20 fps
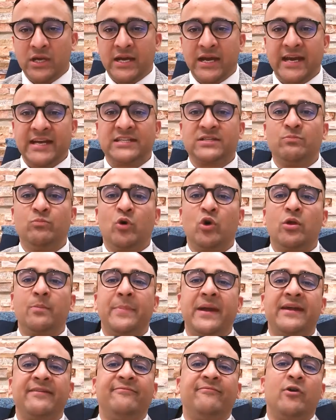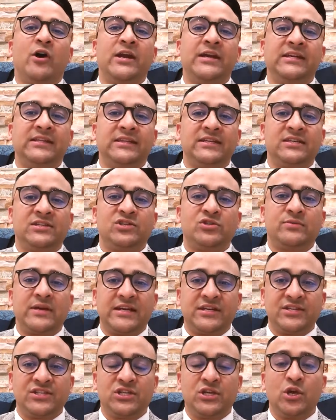It's more about finding the
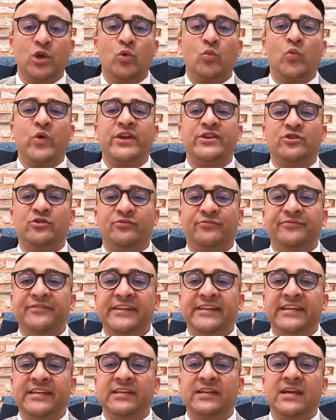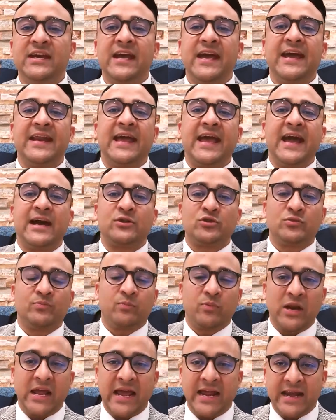strategy, where do you fit in, and how to
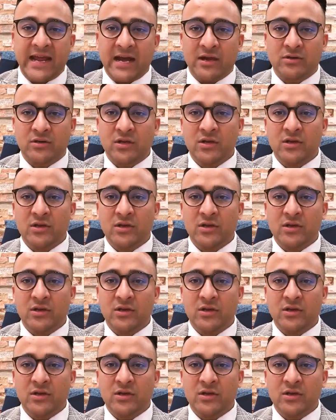plan out